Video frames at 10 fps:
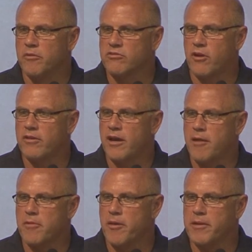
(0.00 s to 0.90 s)
Sorry that
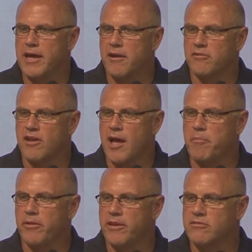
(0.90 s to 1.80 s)
I'm coming out on
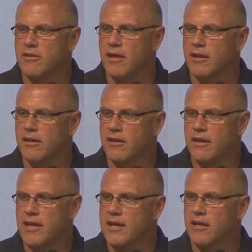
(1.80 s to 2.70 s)
top on this thing
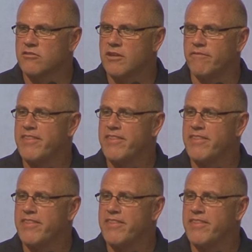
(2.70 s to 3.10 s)
and that kind of stuff.